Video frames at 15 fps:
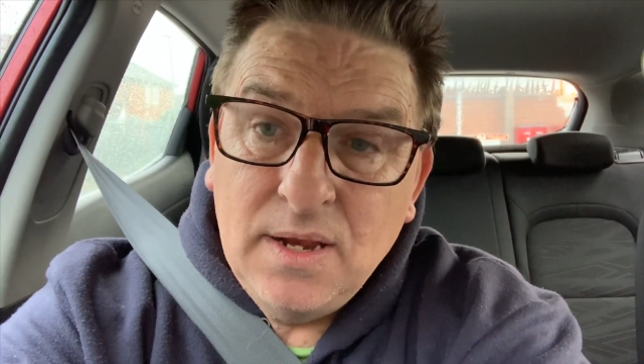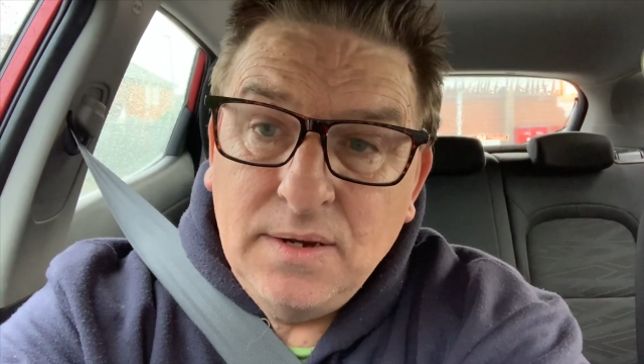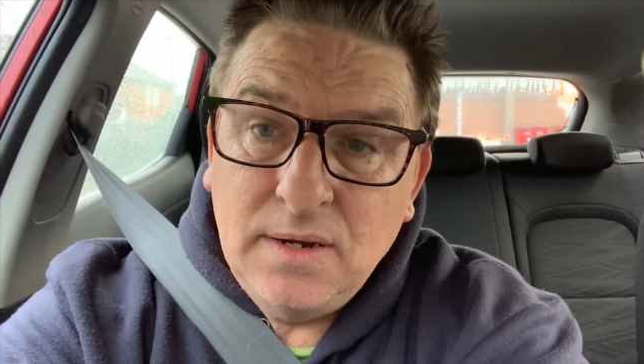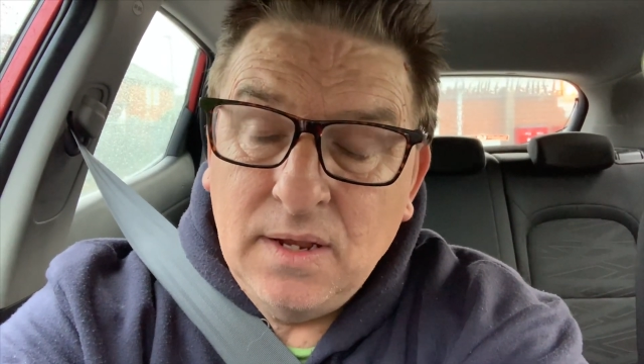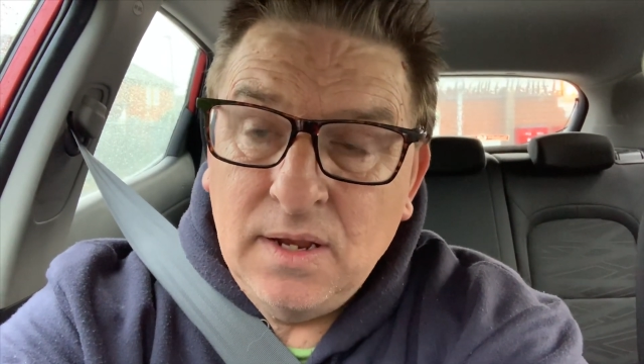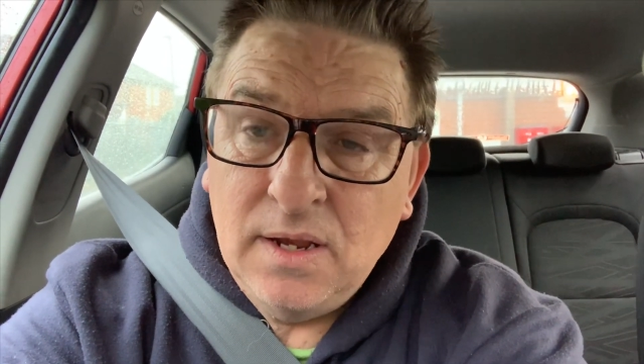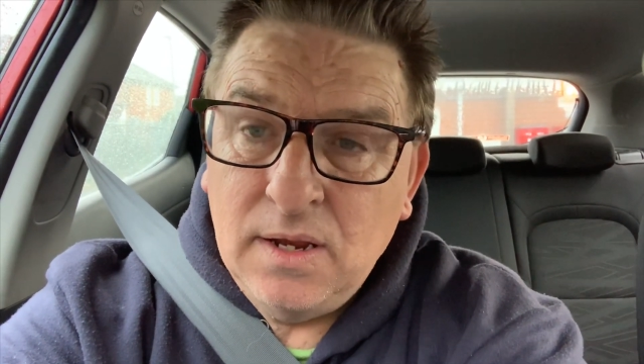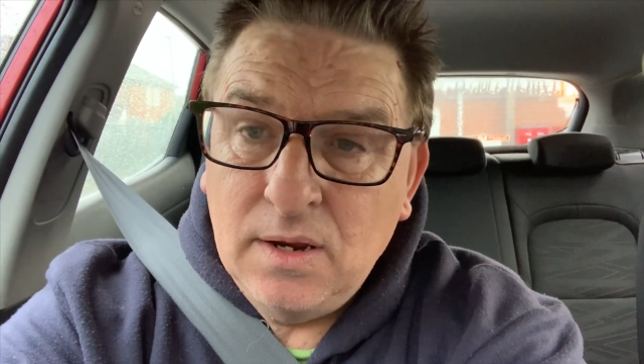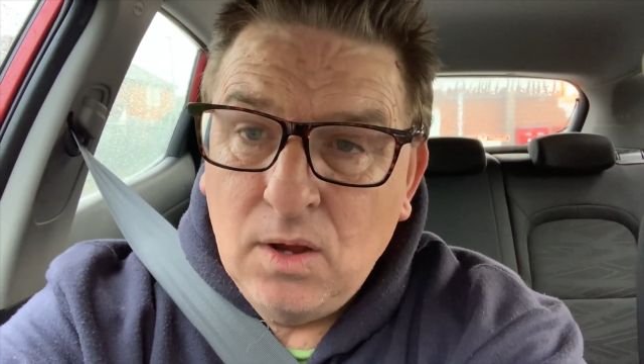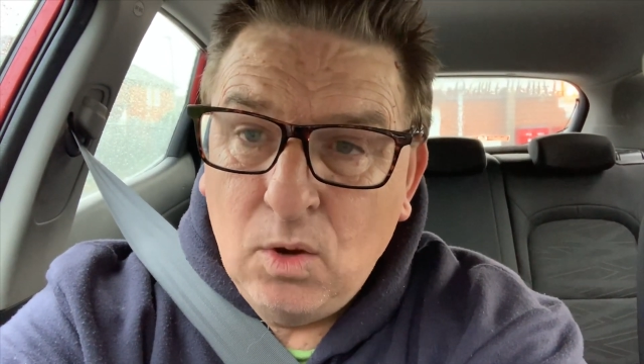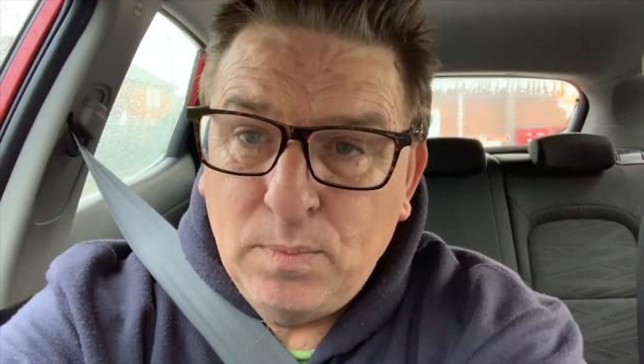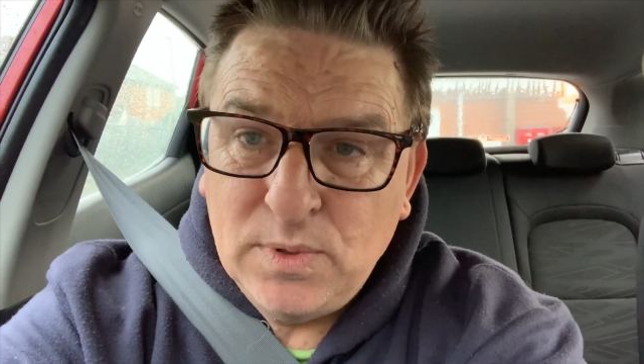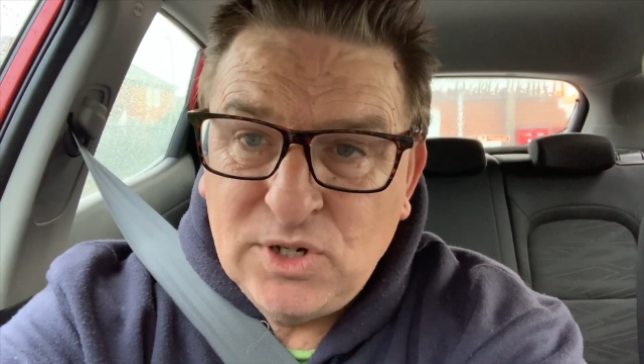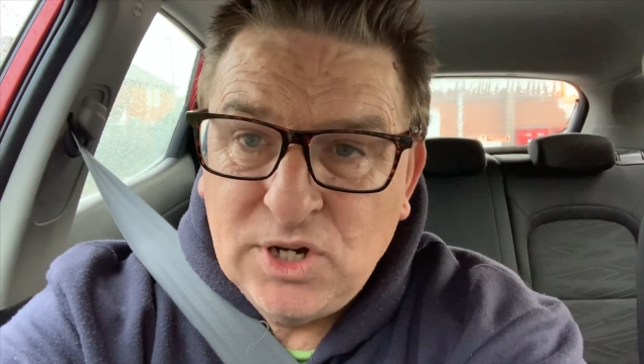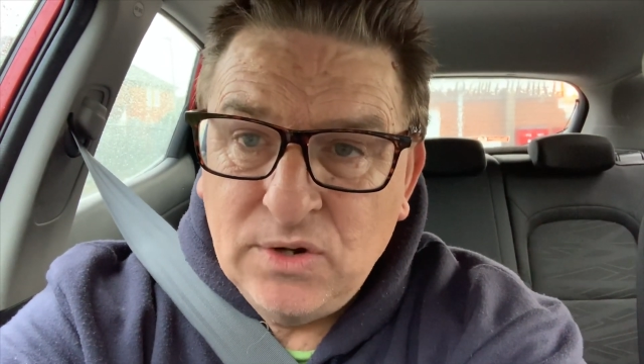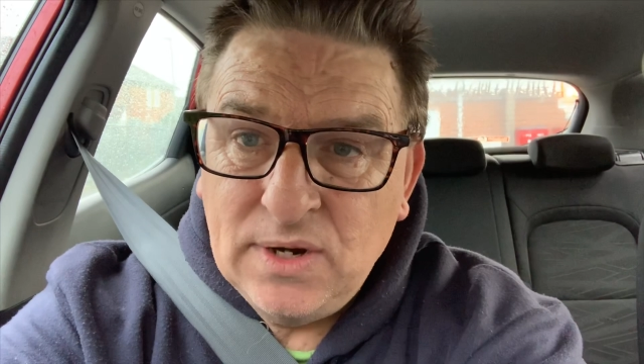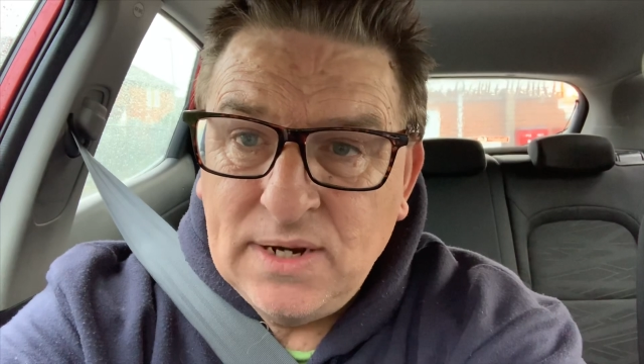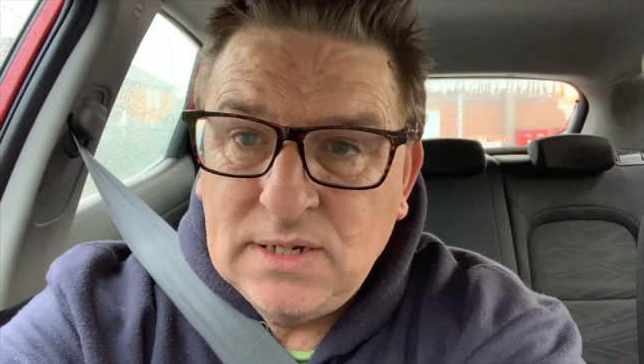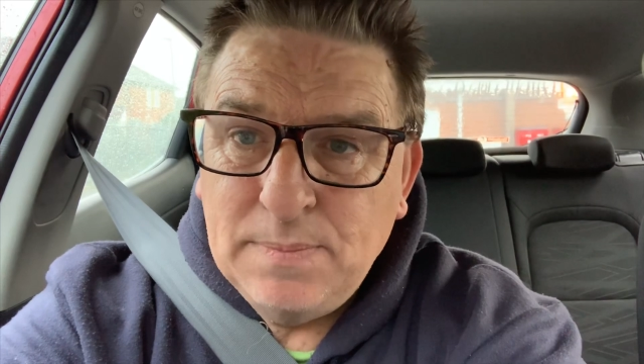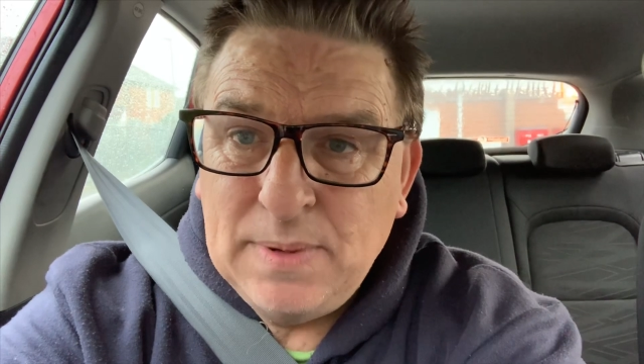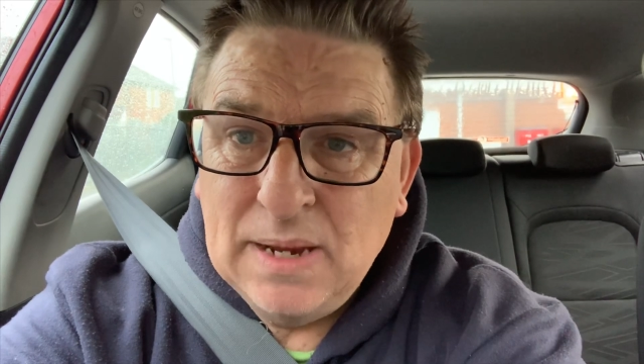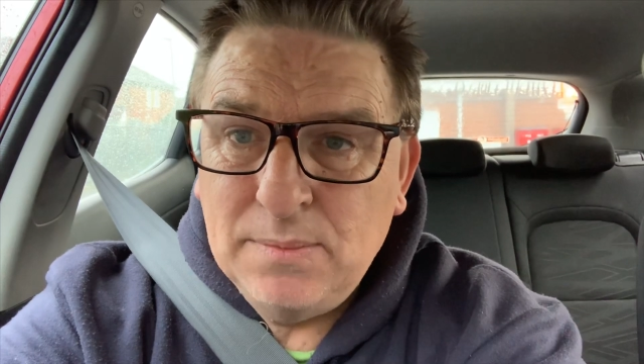the
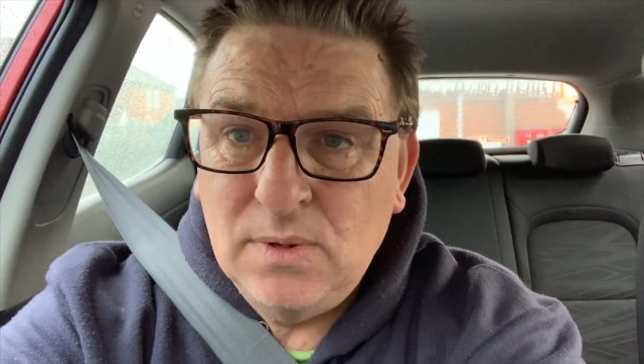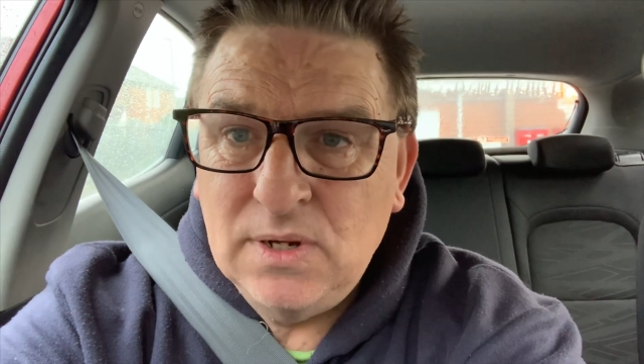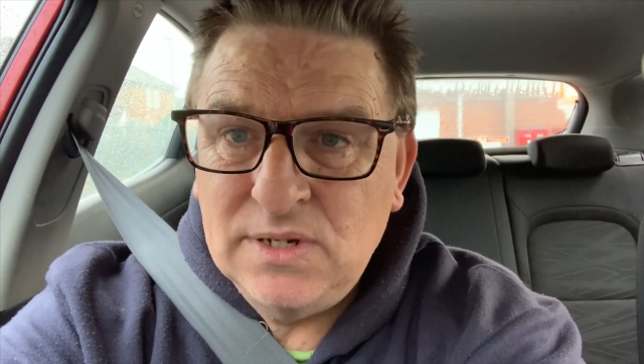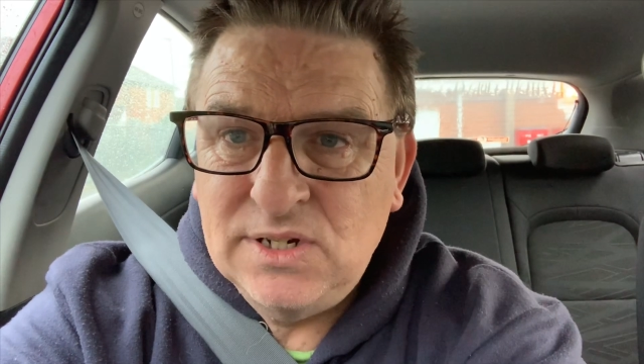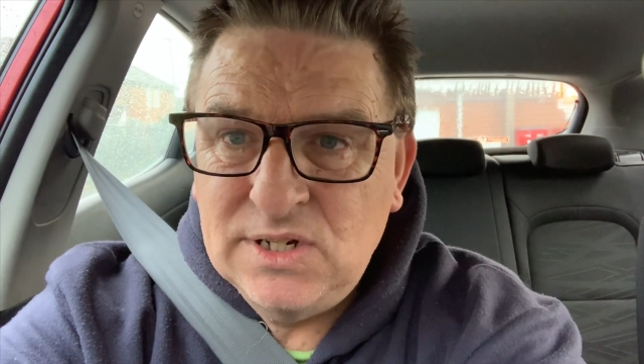opportunity to be able to